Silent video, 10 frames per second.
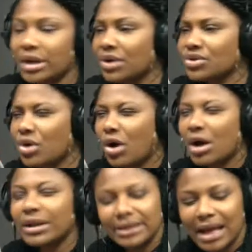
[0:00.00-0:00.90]
You can also
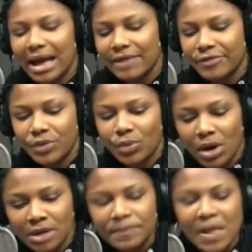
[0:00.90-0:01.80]
call in live if you
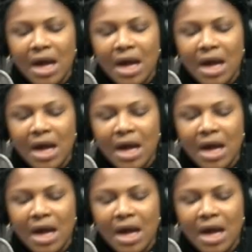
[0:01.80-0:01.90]
want